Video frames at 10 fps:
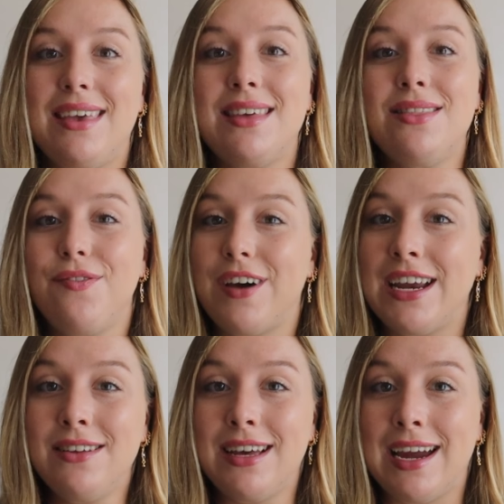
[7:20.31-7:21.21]
And then the
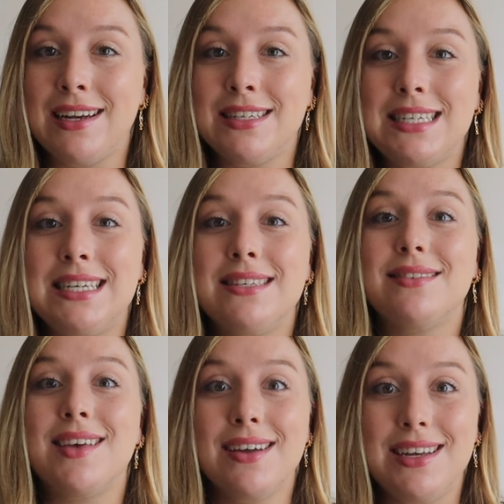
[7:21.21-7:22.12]
final island is
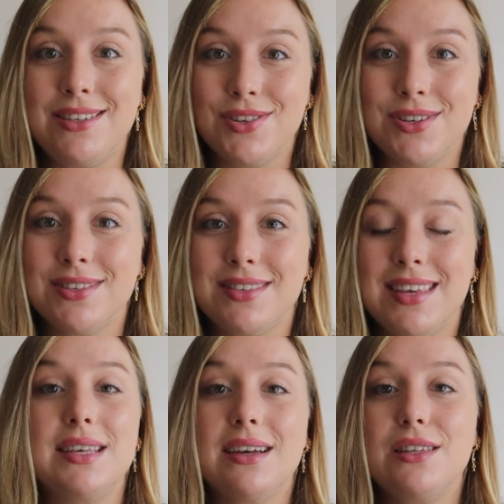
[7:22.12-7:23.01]
Zakynthos.
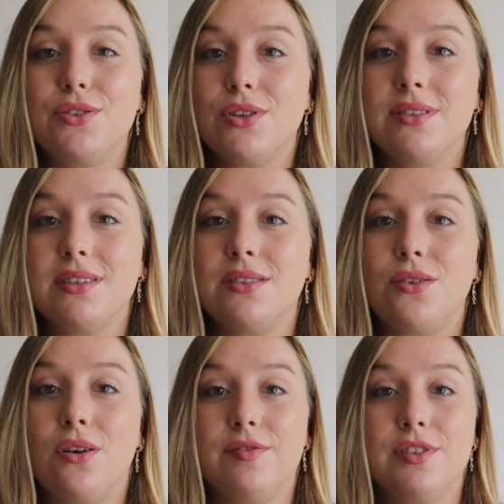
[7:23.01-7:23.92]
Zakynthos is
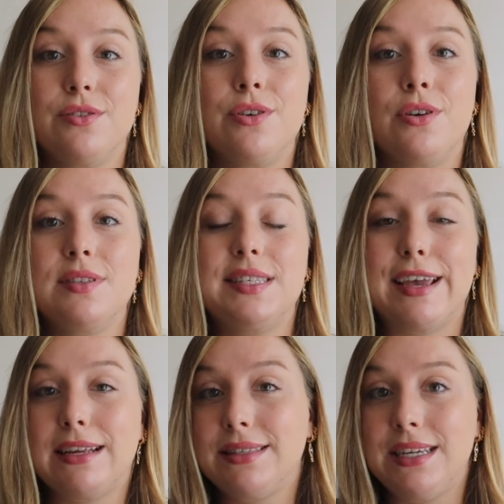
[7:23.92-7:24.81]
often called
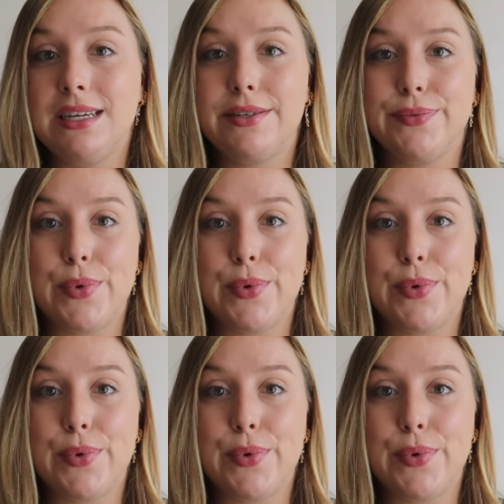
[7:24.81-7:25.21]
Santi as